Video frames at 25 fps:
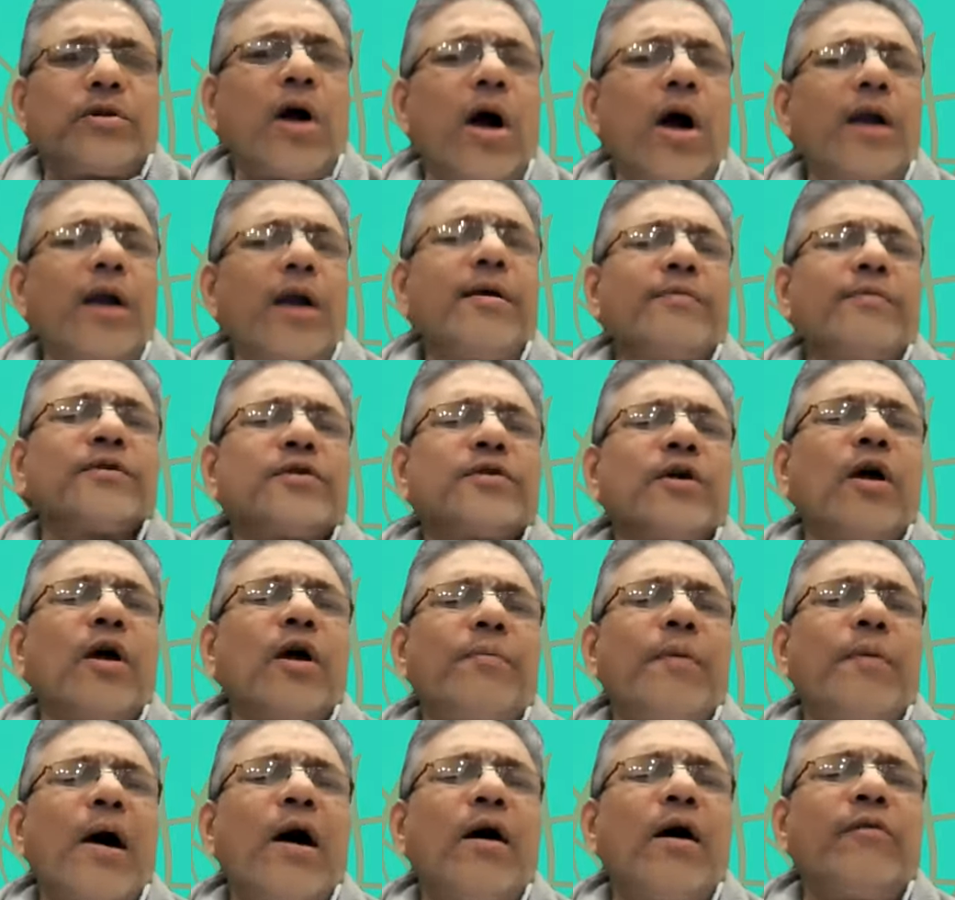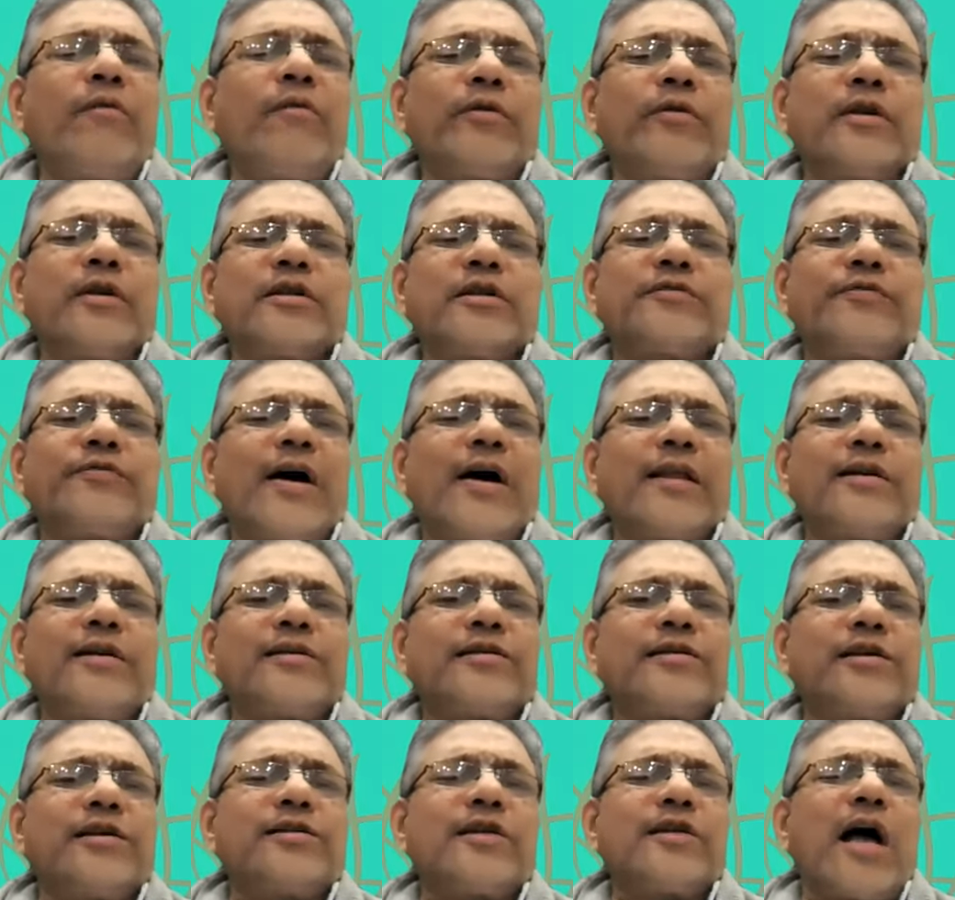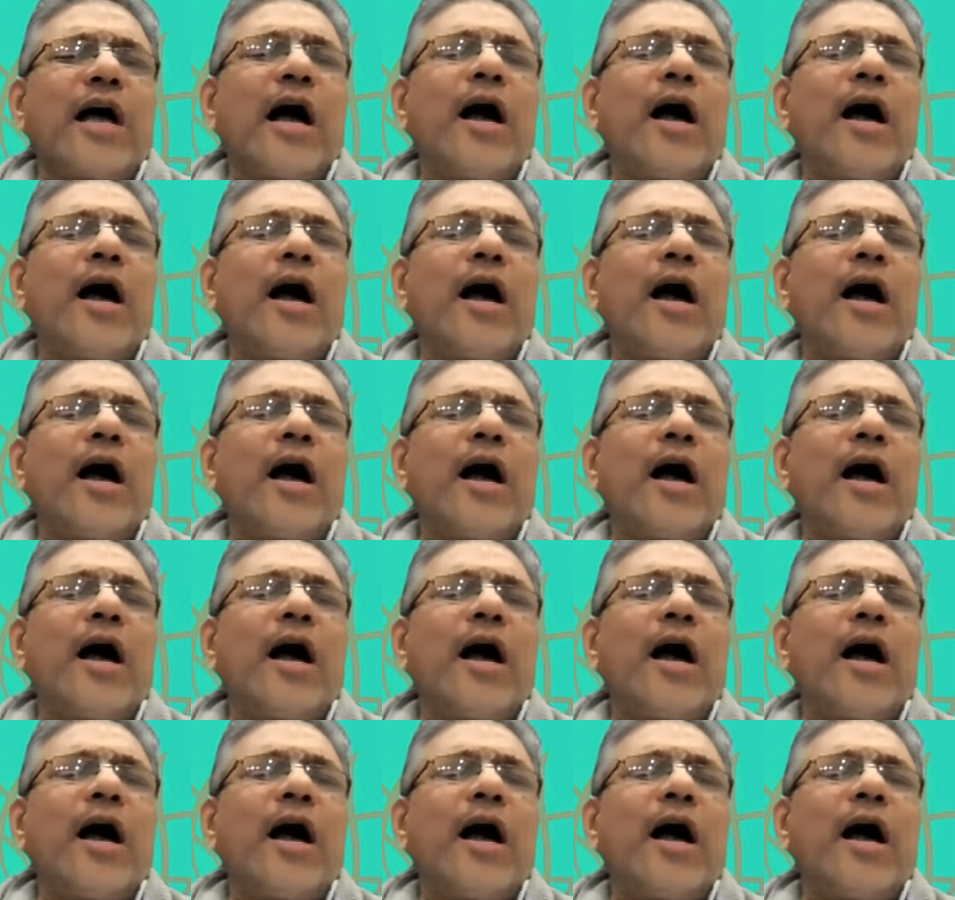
thought he was all powerful, his father says,